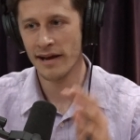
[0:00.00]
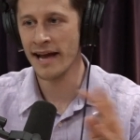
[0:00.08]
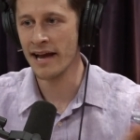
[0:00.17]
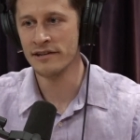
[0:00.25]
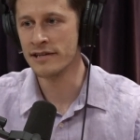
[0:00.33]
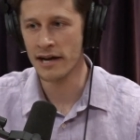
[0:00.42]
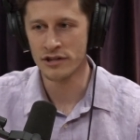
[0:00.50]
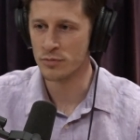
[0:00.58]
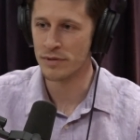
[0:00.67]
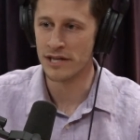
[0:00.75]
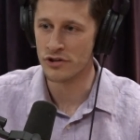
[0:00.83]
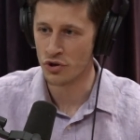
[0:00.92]

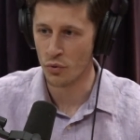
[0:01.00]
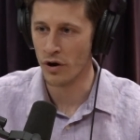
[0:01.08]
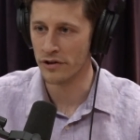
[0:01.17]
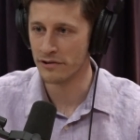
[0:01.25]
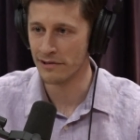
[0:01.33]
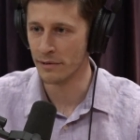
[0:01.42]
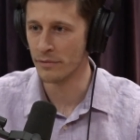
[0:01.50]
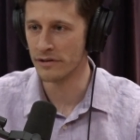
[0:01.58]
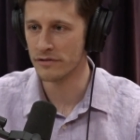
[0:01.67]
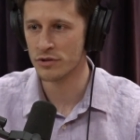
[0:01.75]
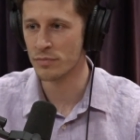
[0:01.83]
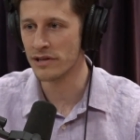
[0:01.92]
anti-speech or want to
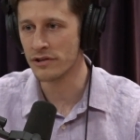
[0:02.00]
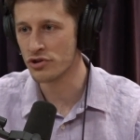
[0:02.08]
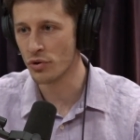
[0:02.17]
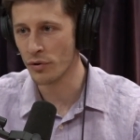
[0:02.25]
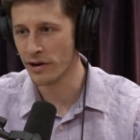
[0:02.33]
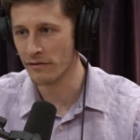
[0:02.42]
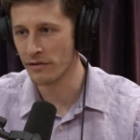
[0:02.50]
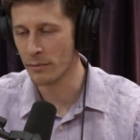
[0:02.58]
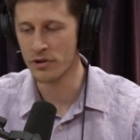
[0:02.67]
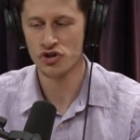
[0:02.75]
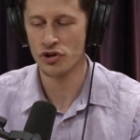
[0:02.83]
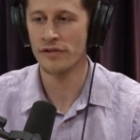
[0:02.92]
limit speech or whatever. I
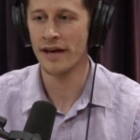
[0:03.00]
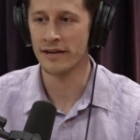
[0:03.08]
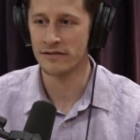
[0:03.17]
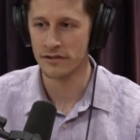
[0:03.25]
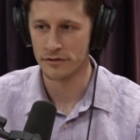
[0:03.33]
mean, There's sure, more, that